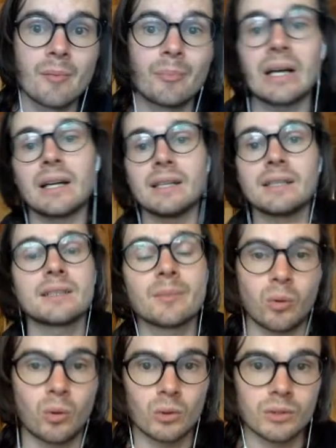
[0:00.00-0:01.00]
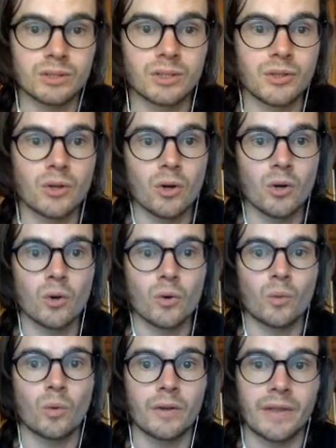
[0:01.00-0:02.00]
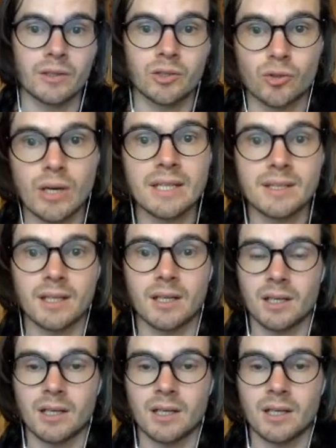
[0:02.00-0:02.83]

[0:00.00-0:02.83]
But it is important to know what their strengths are